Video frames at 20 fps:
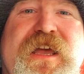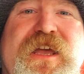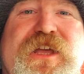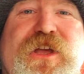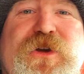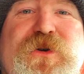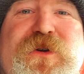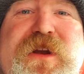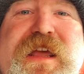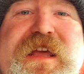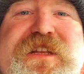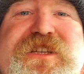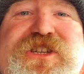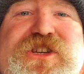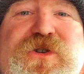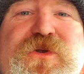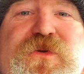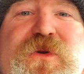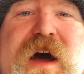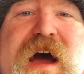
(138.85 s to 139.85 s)
you need
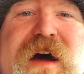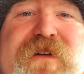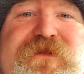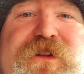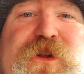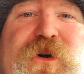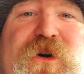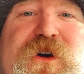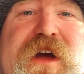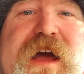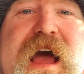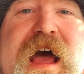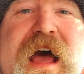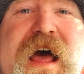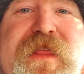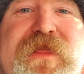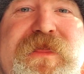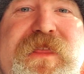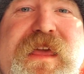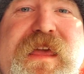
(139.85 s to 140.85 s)
to have a look
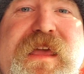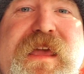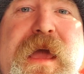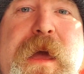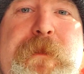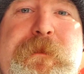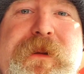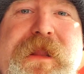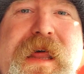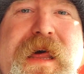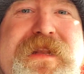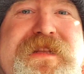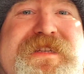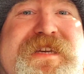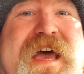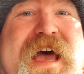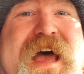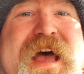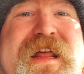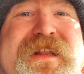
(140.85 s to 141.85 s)
at the plant
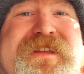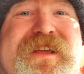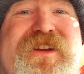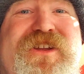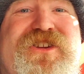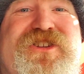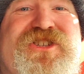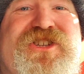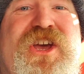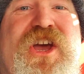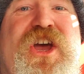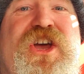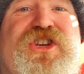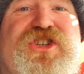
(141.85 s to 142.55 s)
hardiness